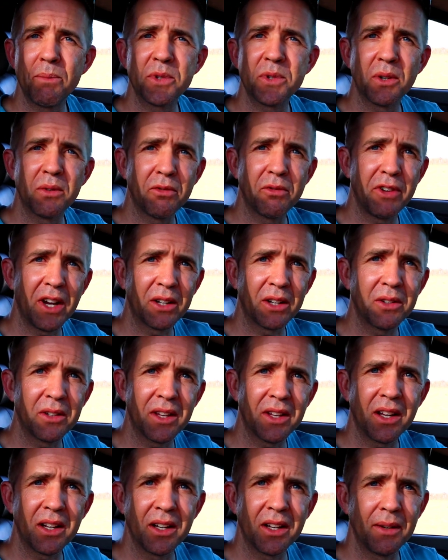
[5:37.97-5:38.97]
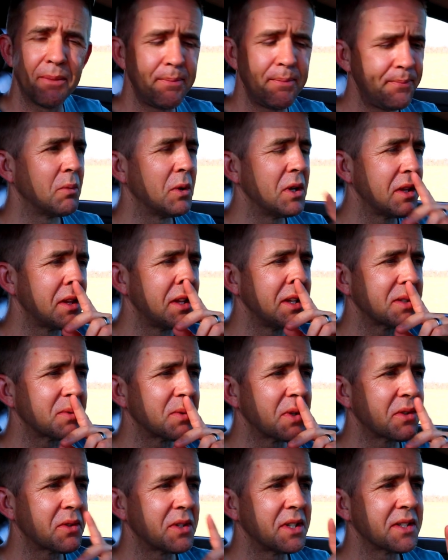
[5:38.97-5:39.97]
So factor that in. One of the things
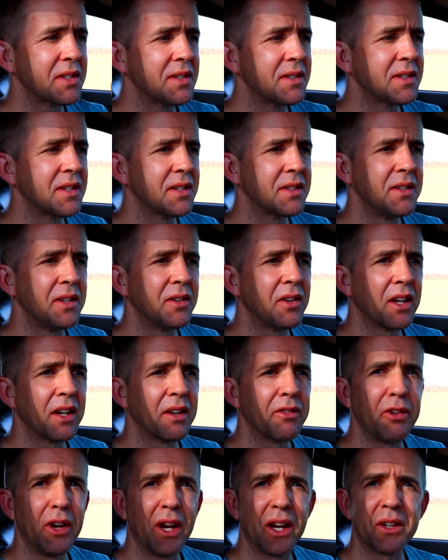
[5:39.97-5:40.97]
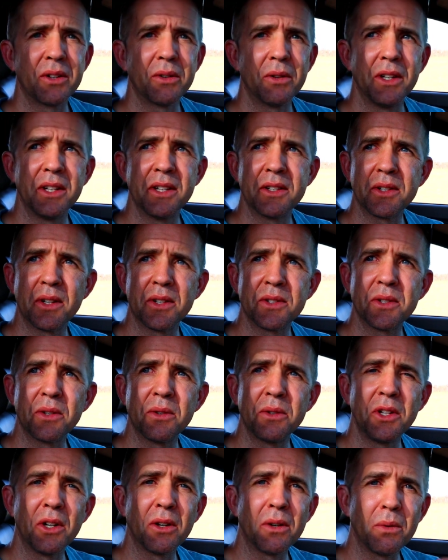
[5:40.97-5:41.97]
with distances you got to factor in is
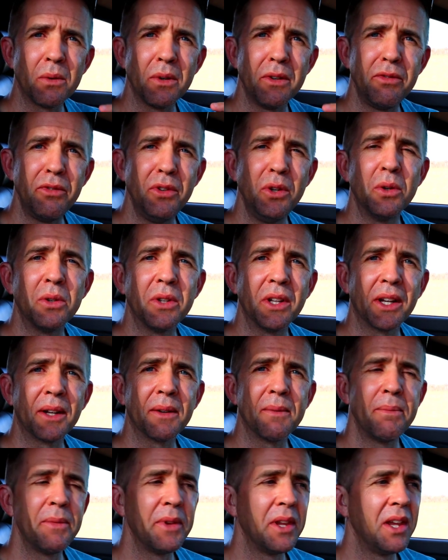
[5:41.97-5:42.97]
also your refueling.